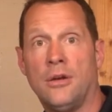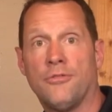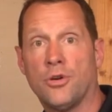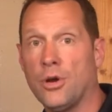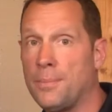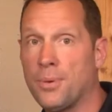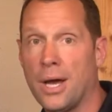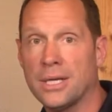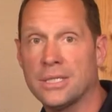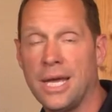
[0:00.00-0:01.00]
For great
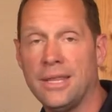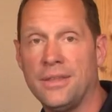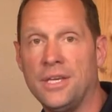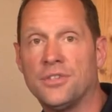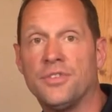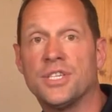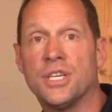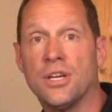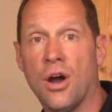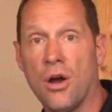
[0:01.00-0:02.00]
products like these,
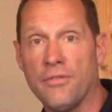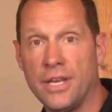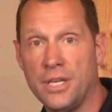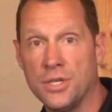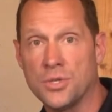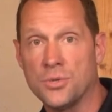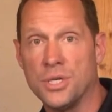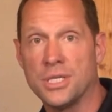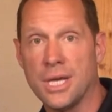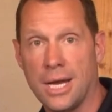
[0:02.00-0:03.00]
visit Garvin
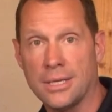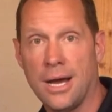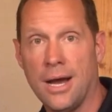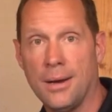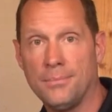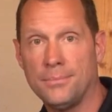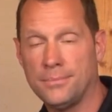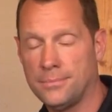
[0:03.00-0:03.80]
Industries dot com.